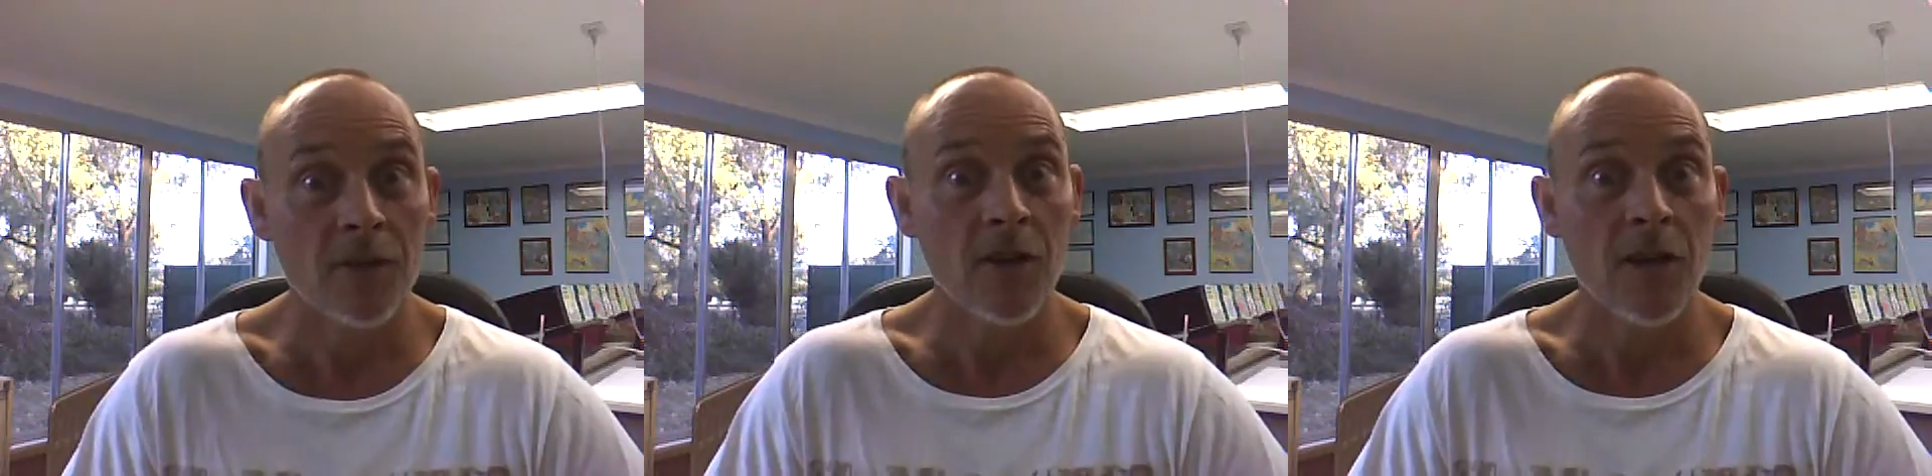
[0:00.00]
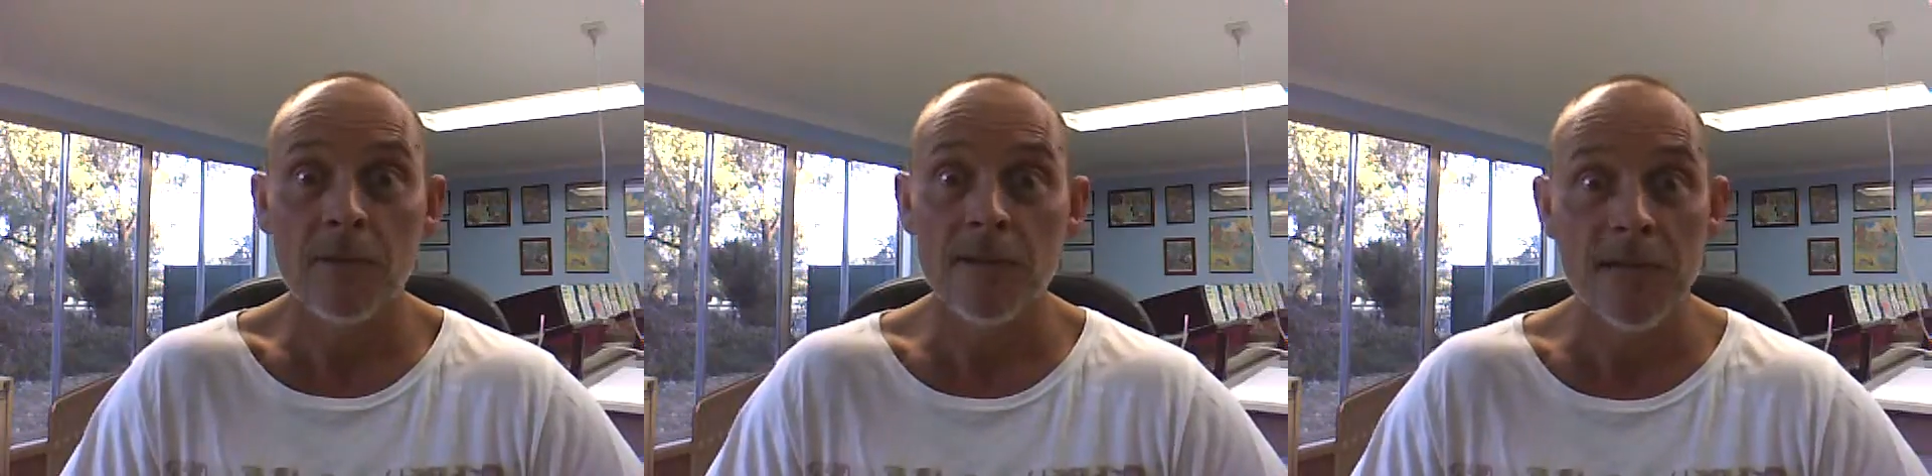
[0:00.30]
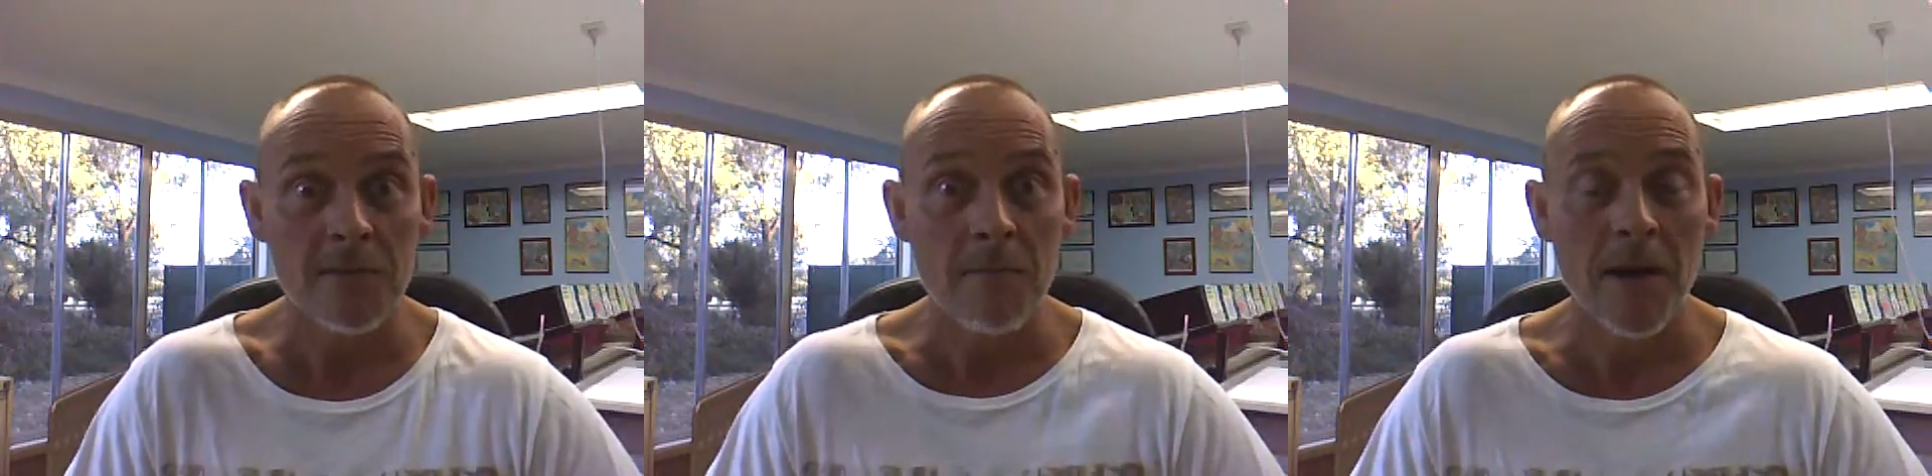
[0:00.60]
theme.
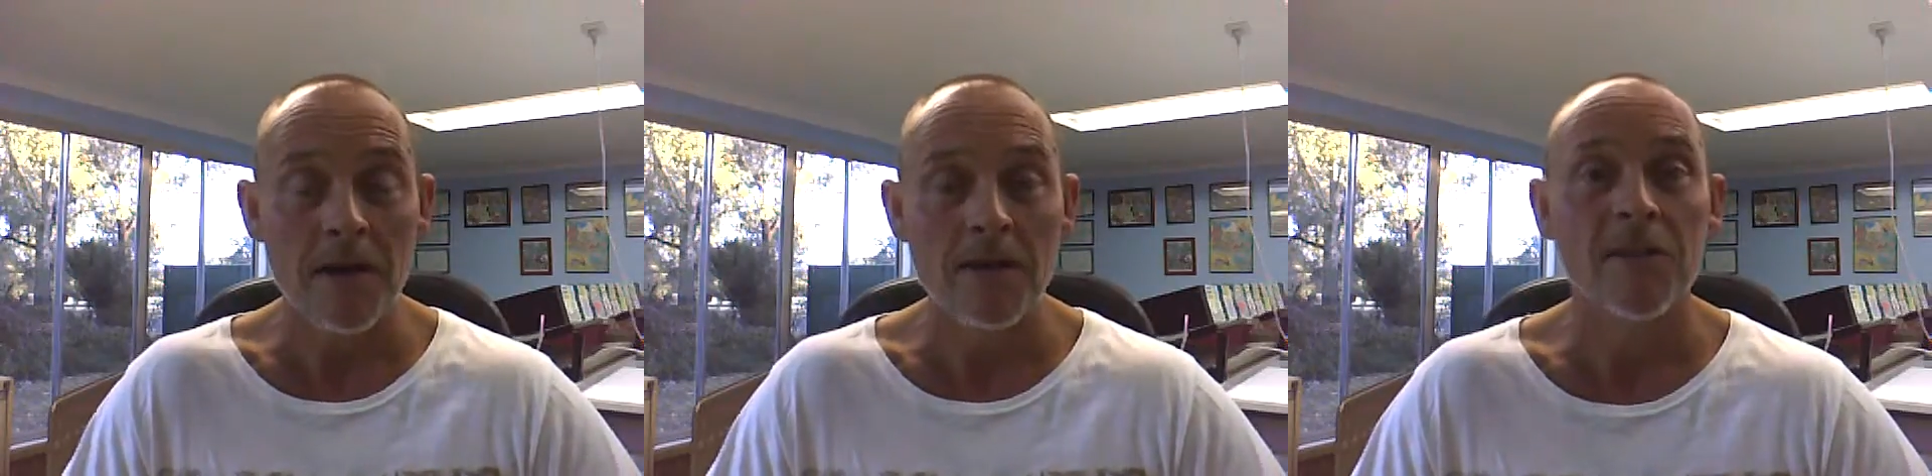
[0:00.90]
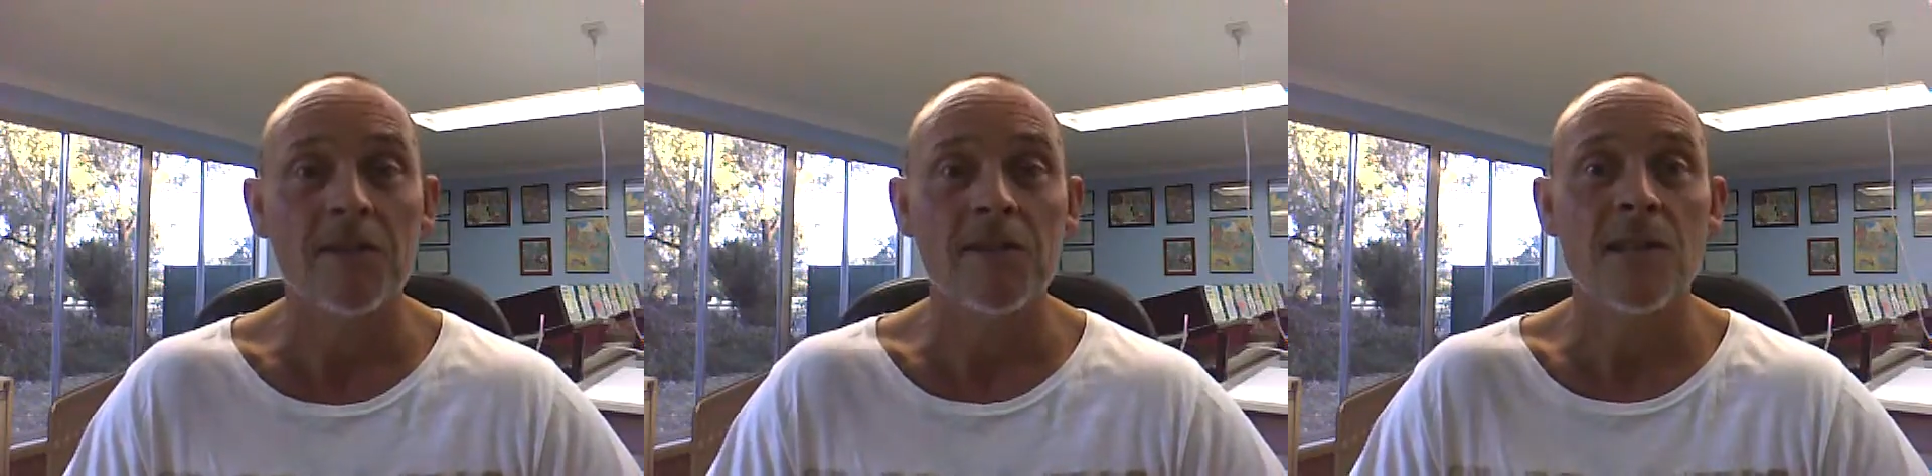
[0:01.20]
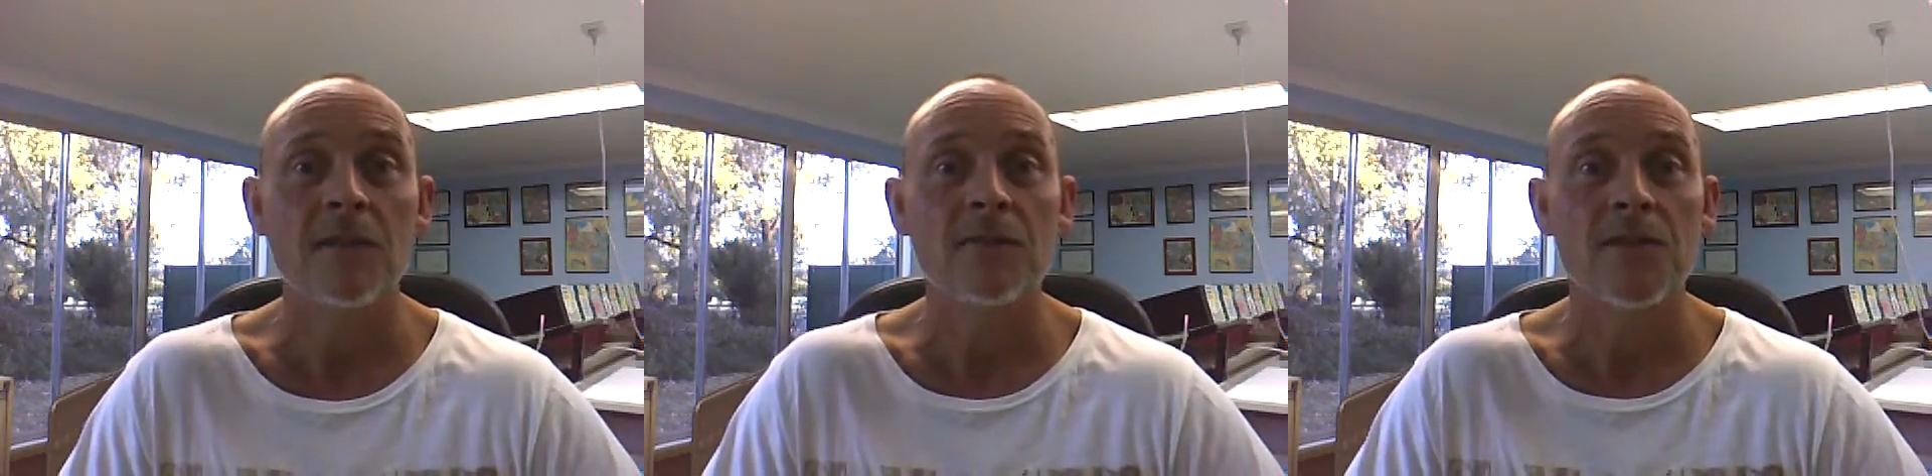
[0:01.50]
Doesn't matter. I just
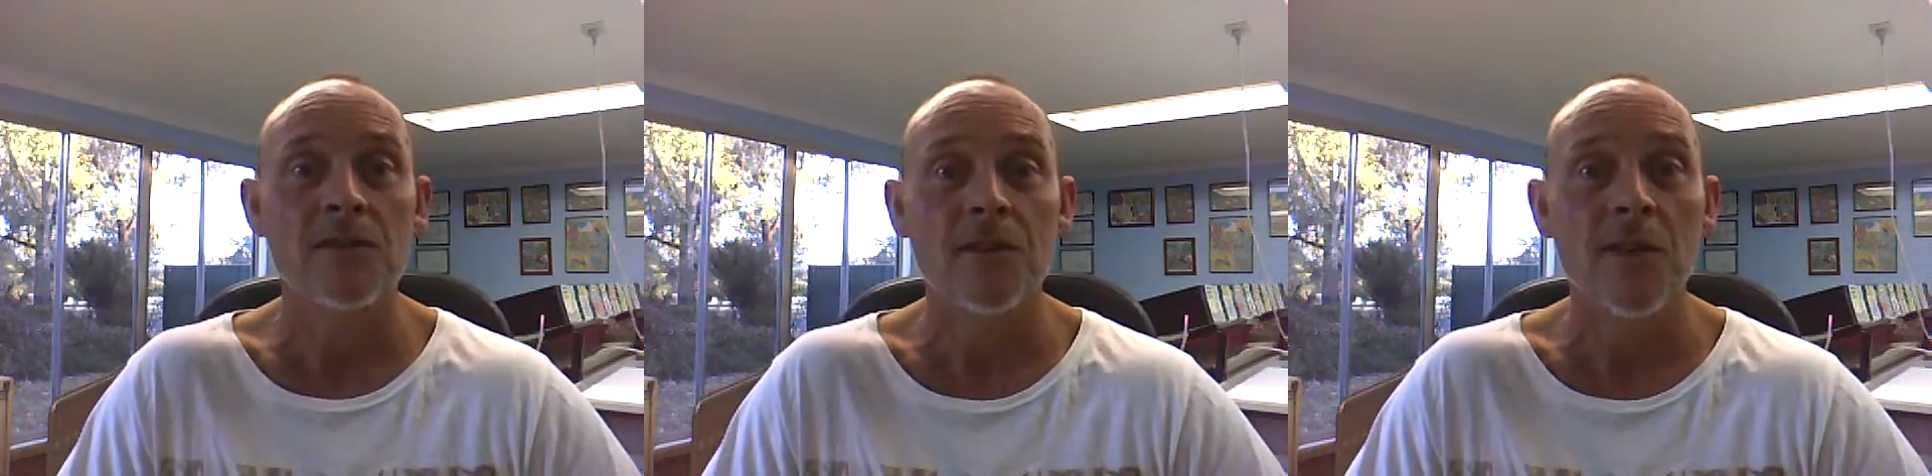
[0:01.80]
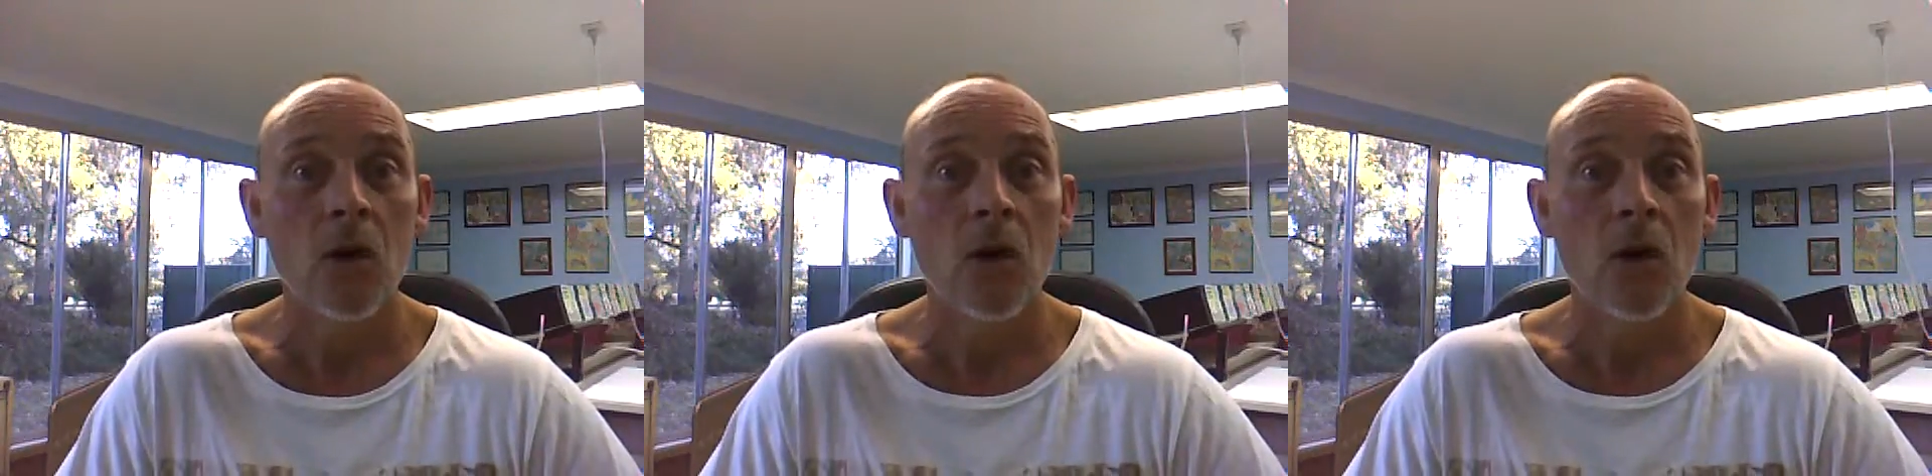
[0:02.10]
love to see